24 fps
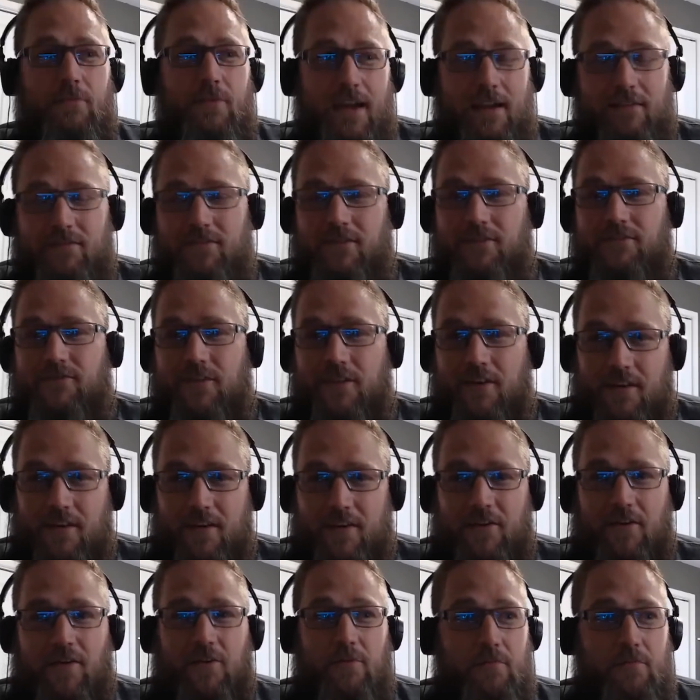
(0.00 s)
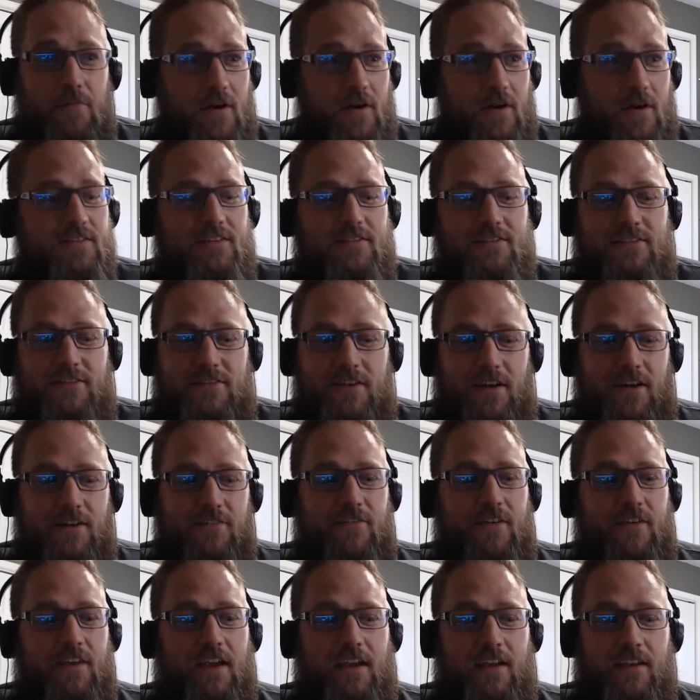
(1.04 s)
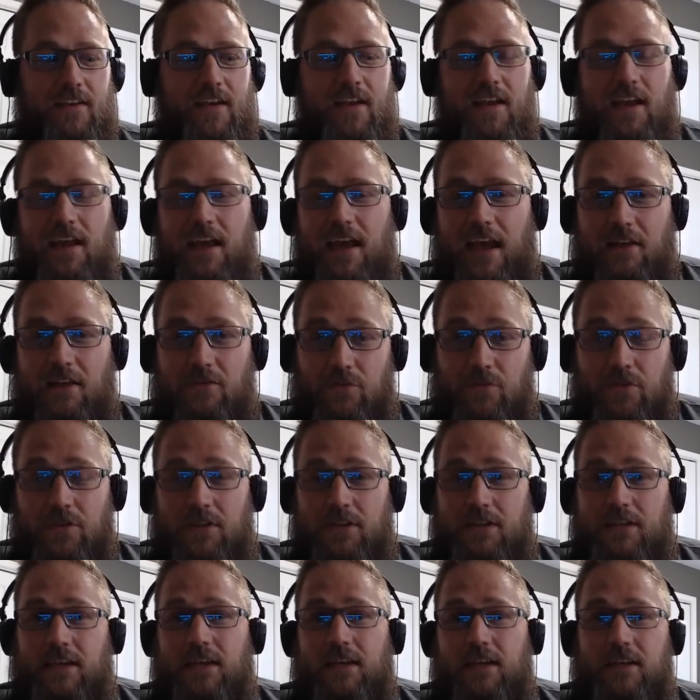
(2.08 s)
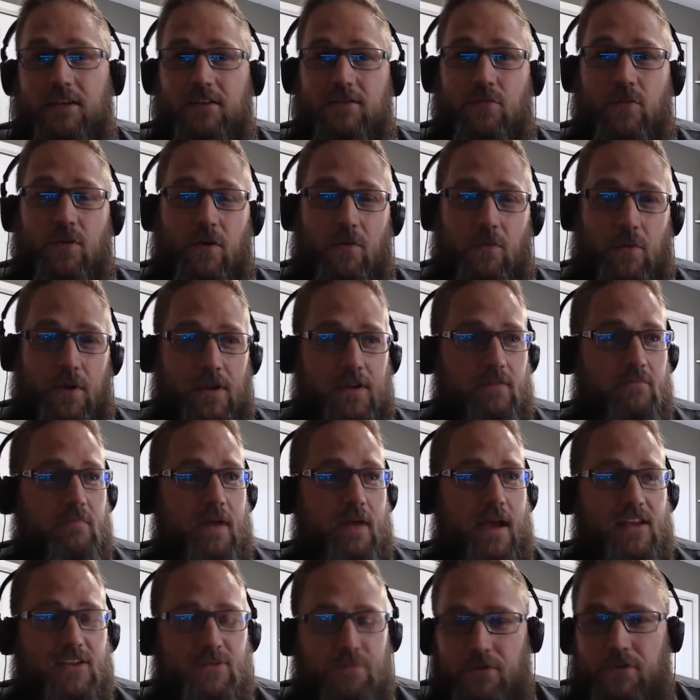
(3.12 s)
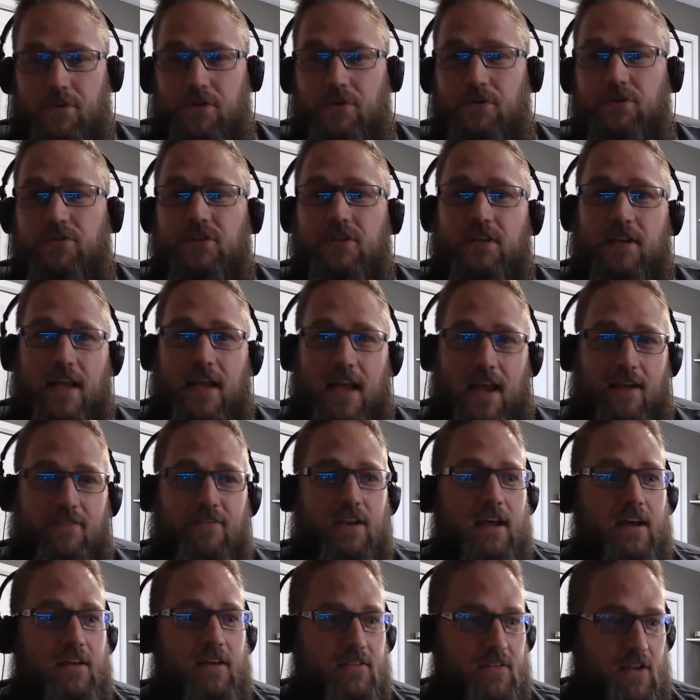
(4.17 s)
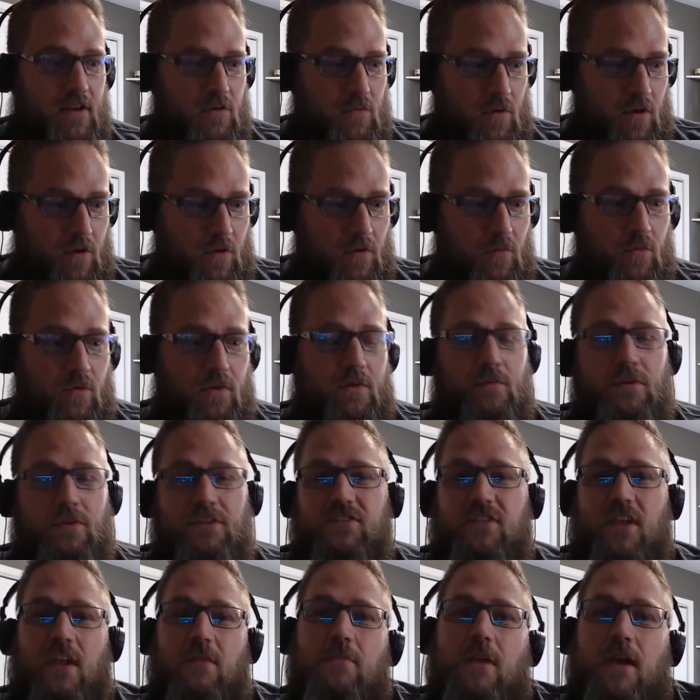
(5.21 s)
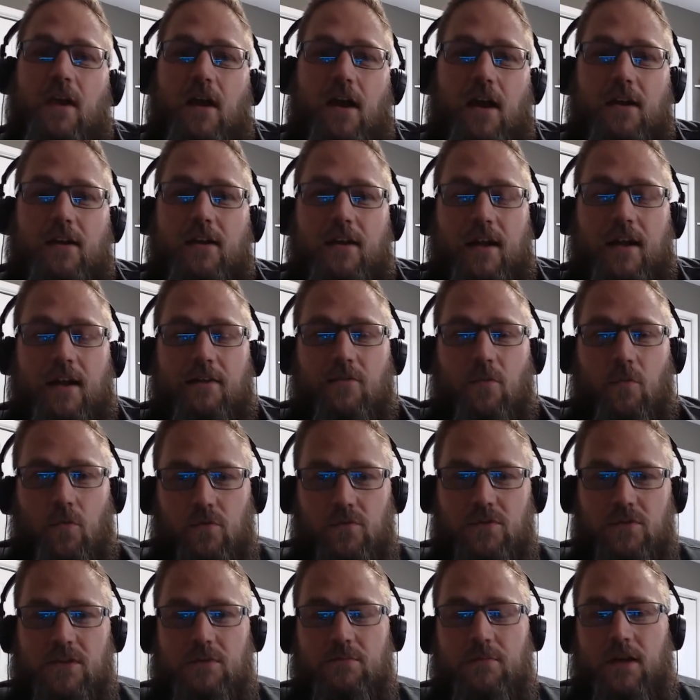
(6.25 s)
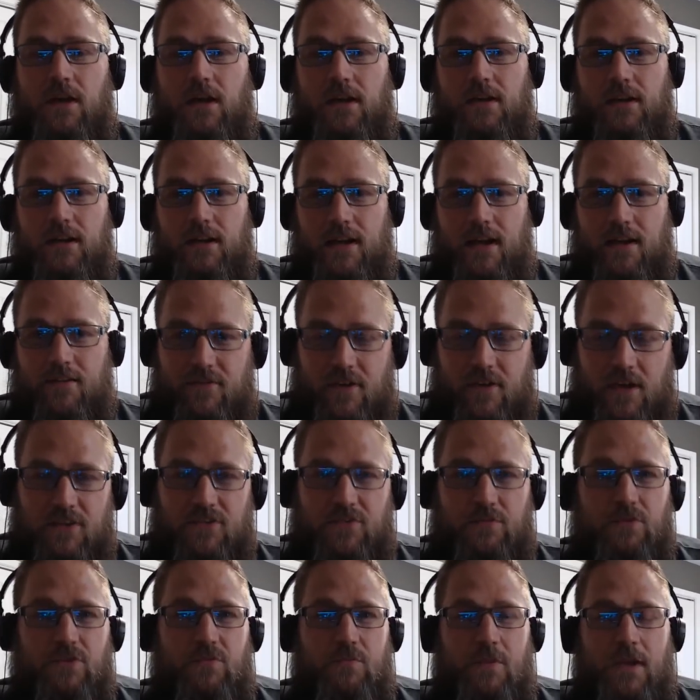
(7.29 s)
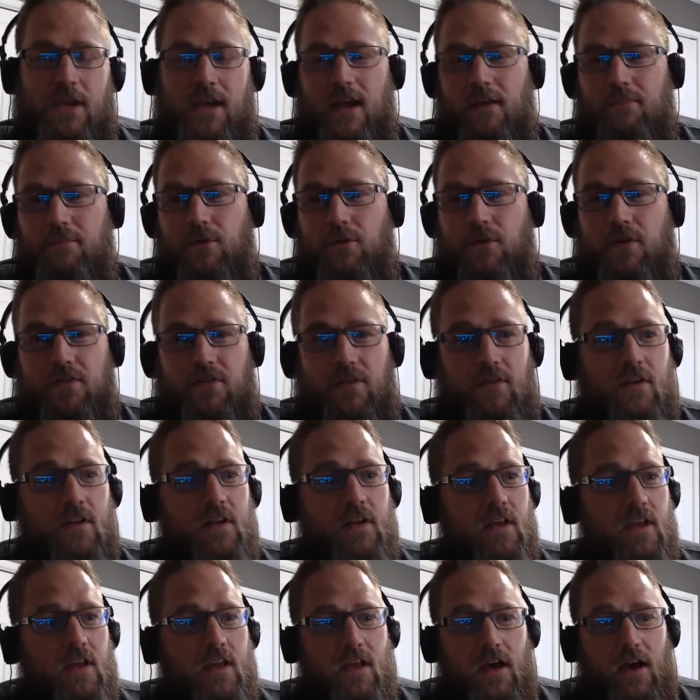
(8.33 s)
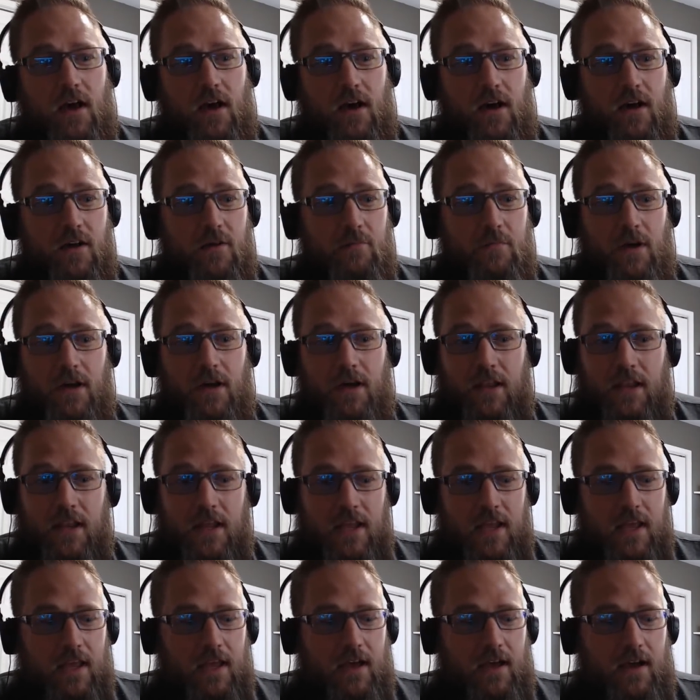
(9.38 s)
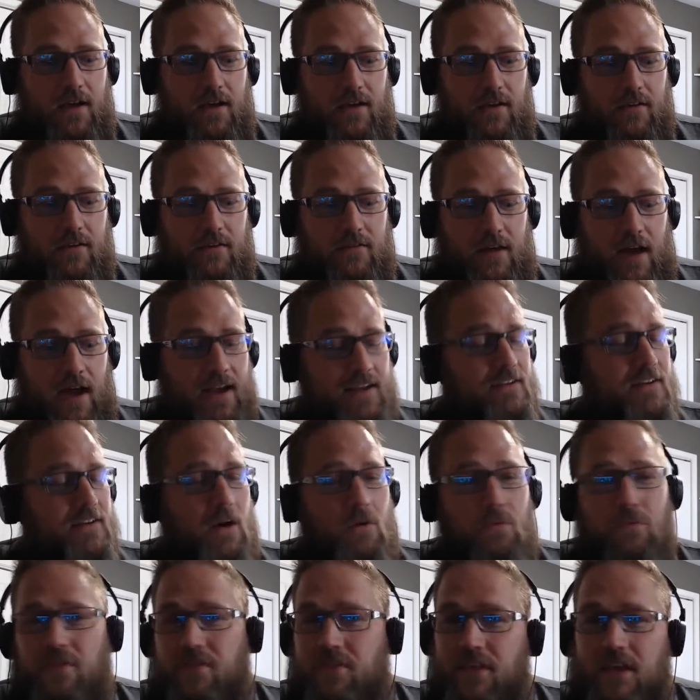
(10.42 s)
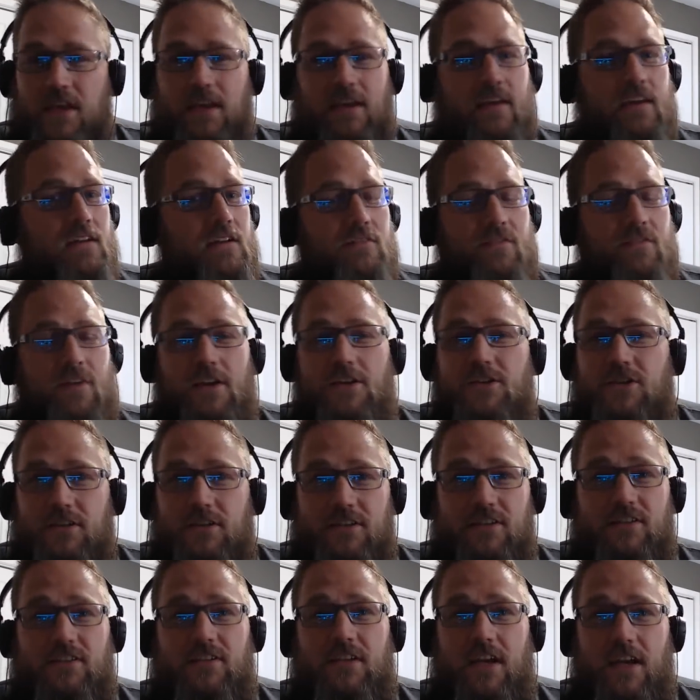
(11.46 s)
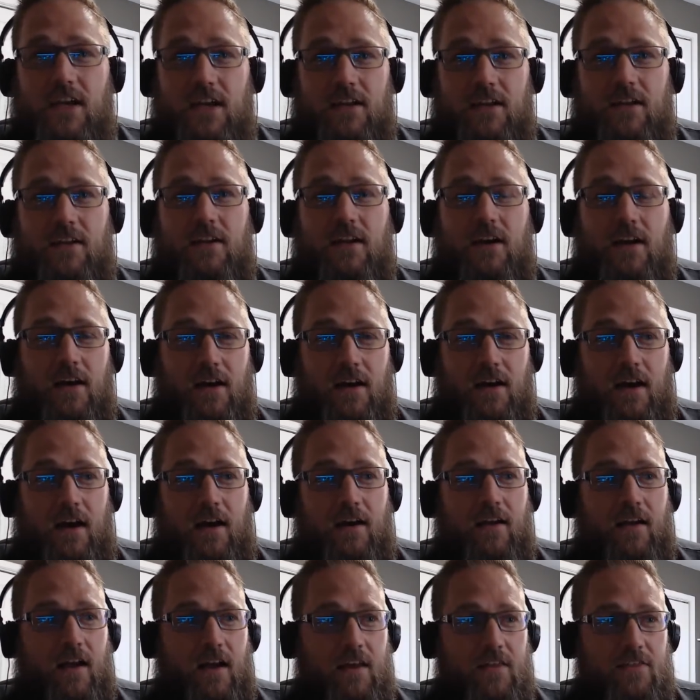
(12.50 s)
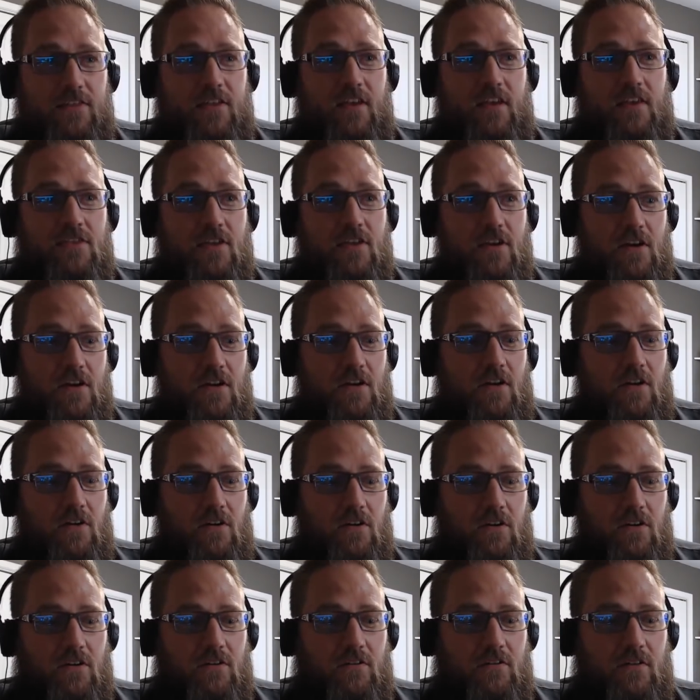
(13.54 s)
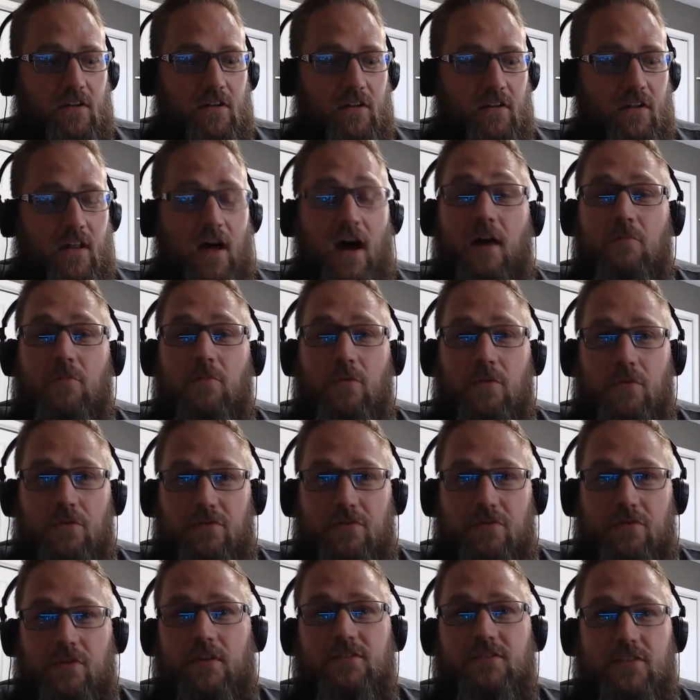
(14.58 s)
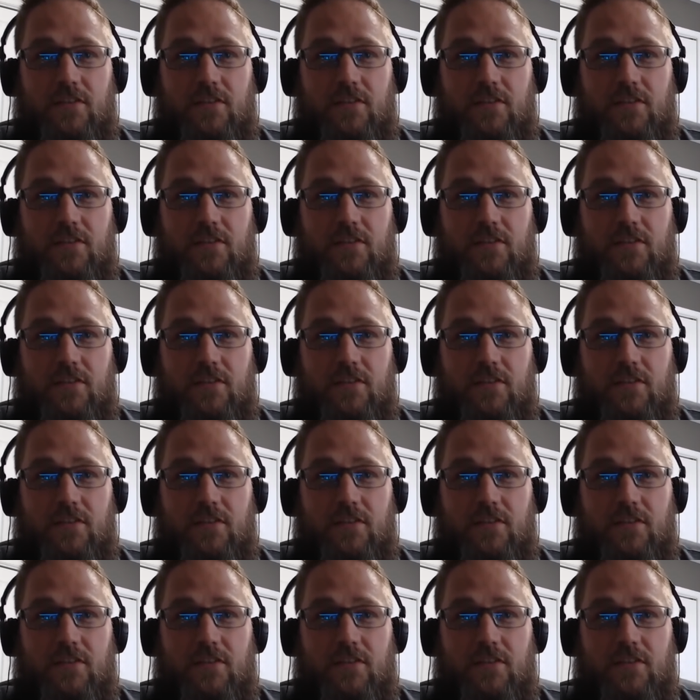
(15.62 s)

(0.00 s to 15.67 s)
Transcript: have to figure out all the bugs and stuff and really get it where we can mass produce it and have it out there where we stand behind it and have a warranty behind it and have customers be happy with it. But I don't think innovation is dead. I think there are a lot more things to